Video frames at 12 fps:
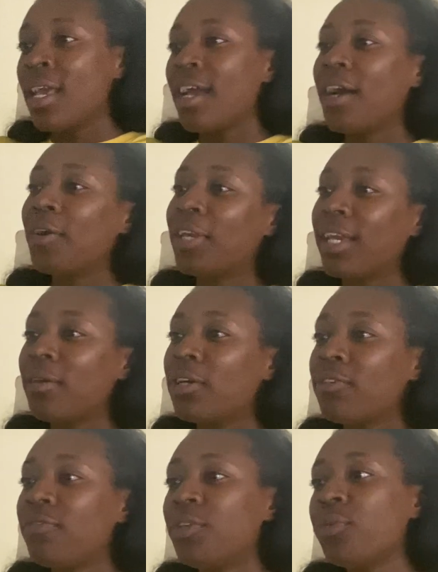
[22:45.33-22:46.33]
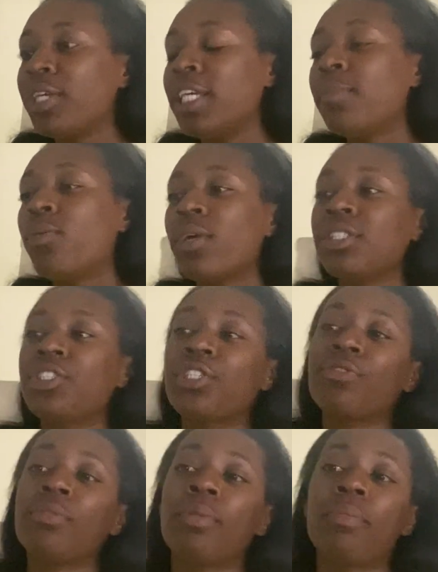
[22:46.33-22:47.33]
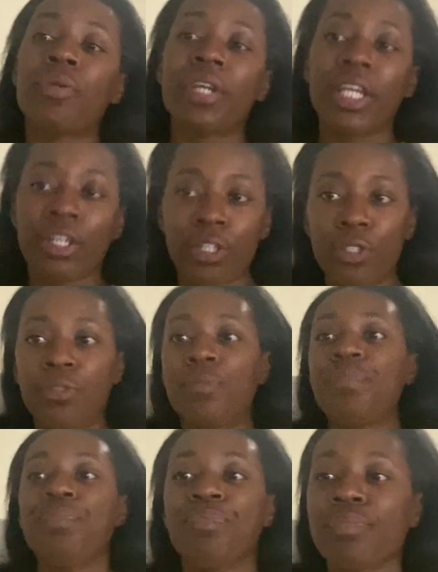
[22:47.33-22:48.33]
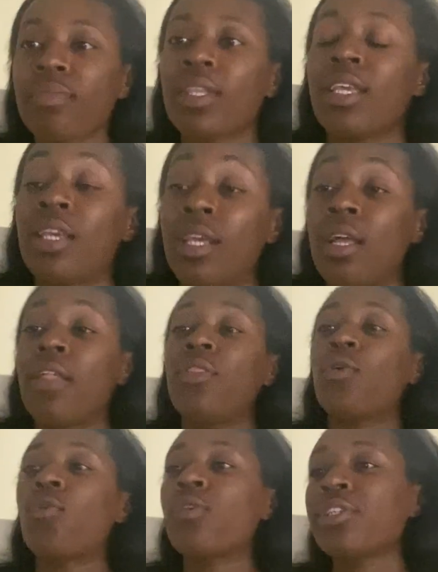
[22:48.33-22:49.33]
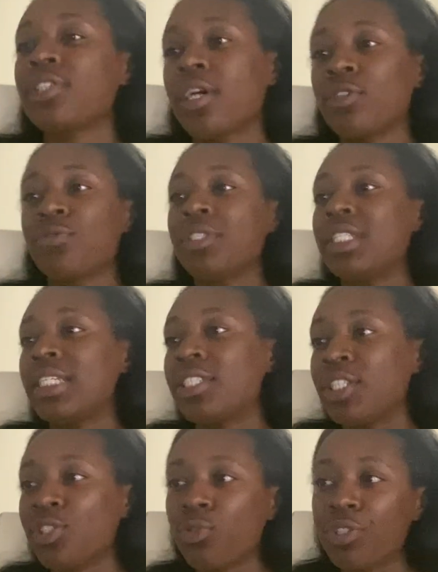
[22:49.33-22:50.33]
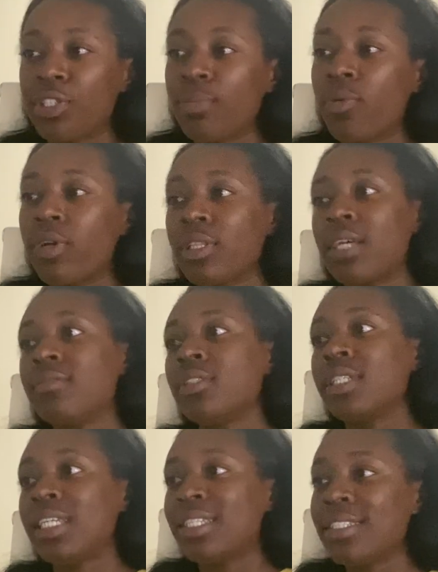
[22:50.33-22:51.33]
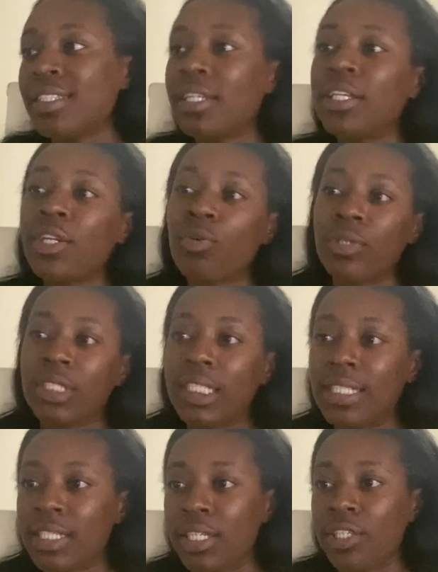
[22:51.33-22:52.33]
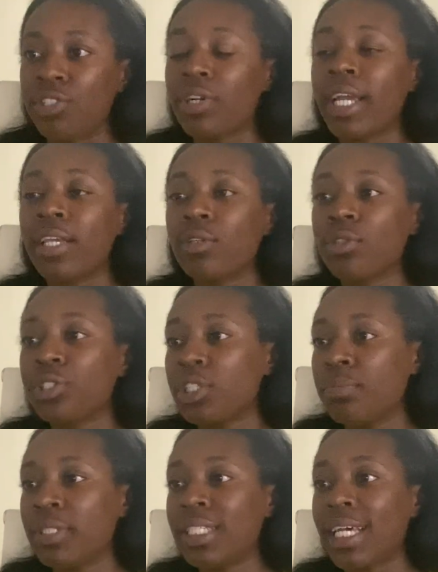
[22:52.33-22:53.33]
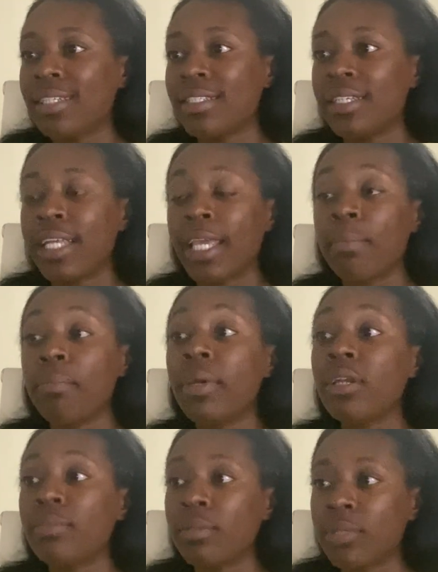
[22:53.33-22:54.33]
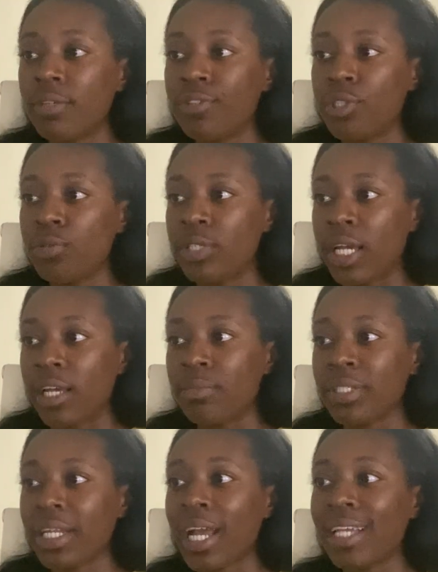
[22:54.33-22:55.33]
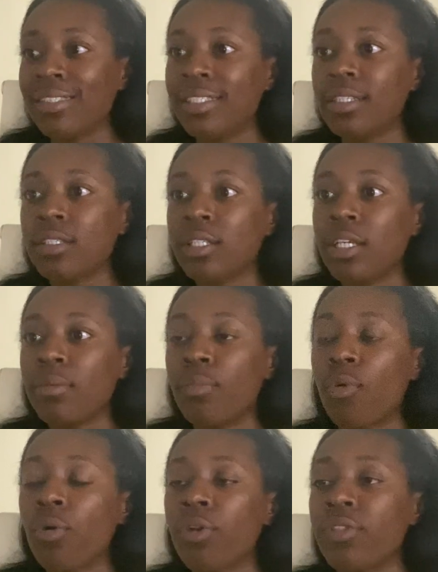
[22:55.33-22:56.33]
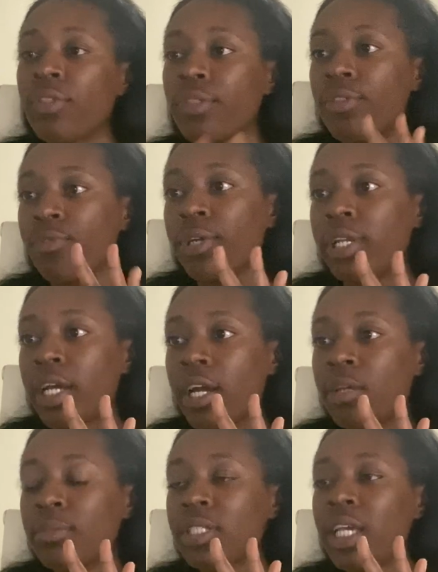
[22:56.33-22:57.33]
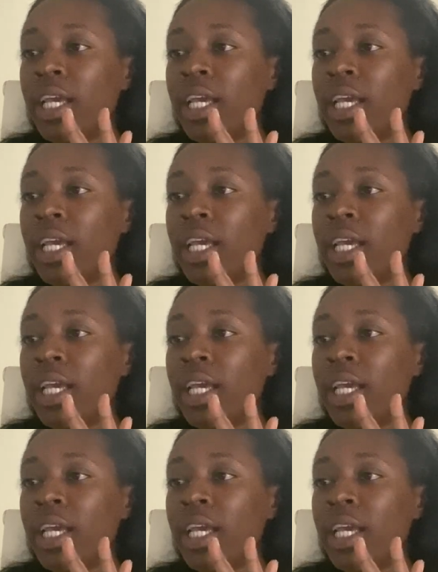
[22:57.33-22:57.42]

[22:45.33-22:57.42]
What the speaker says: Okay, a few key points to remember include: the horizontal resistance or support level in ascending or descending triangles should be tested a minimum of 2 times, and ideally more than 3 times.